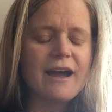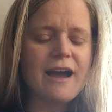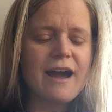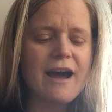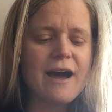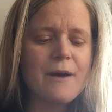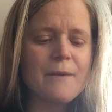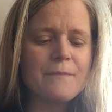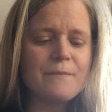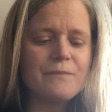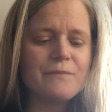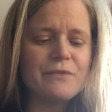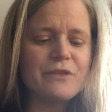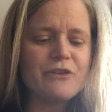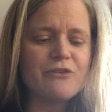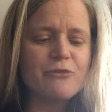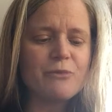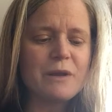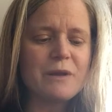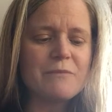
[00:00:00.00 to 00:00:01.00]

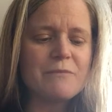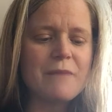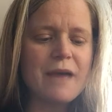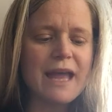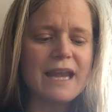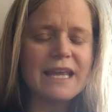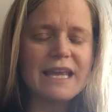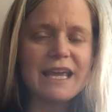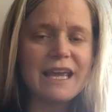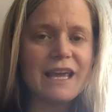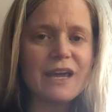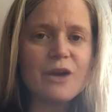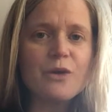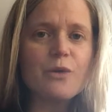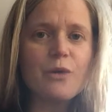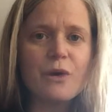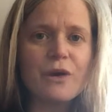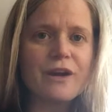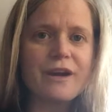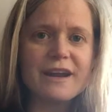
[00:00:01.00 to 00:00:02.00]
there have been many
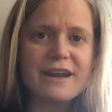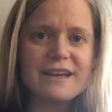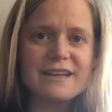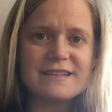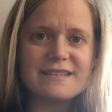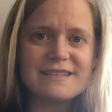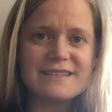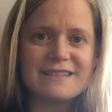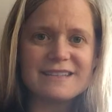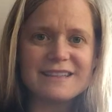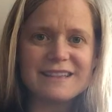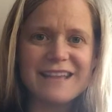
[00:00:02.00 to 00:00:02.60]
inquiries